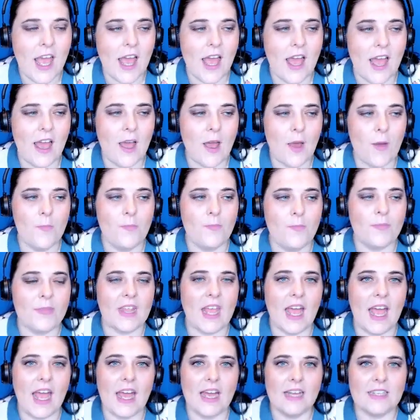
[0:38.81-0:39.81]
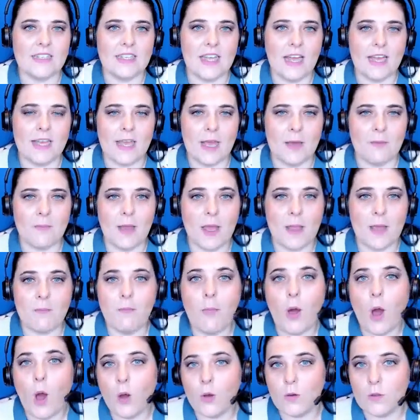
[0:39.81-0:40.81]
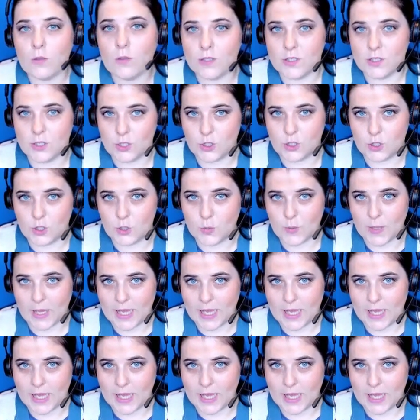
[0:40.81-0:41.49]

um, and I am a Polish to